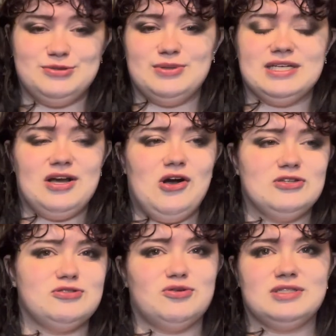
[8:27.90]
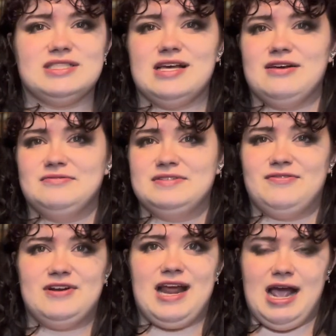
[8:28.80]
doing all sorts of
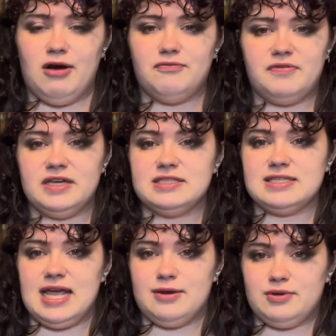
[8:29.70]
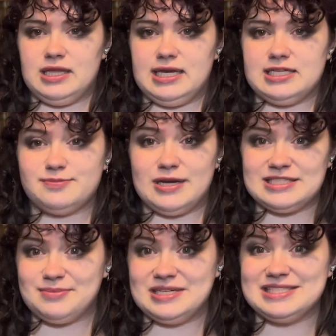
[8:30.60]
different outfits and really
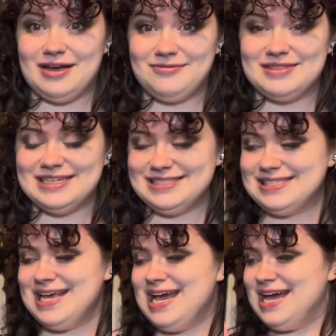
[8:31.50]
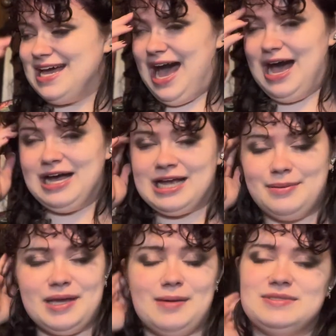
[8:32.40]
expressing myself this
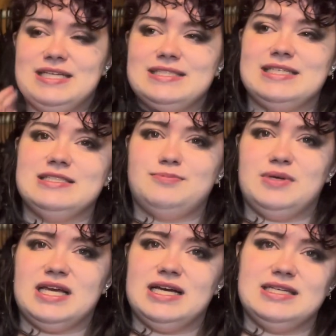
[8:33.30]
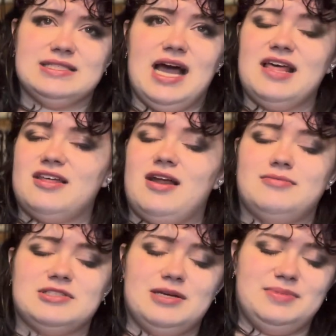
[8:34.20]
coming up seasons, because I thought I
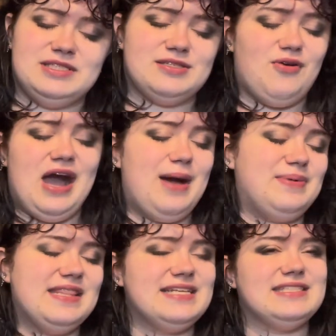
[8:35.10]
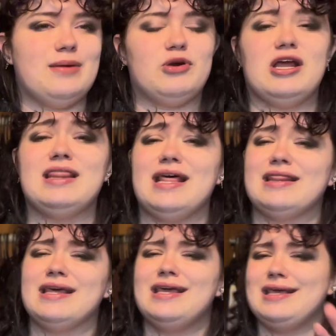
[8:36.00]
was gonna be so happy this summer and then
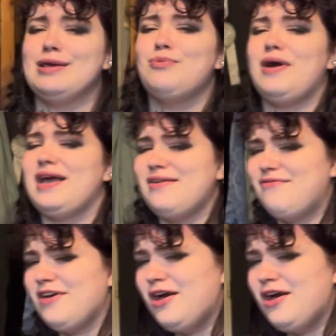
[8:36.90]
the heat wave.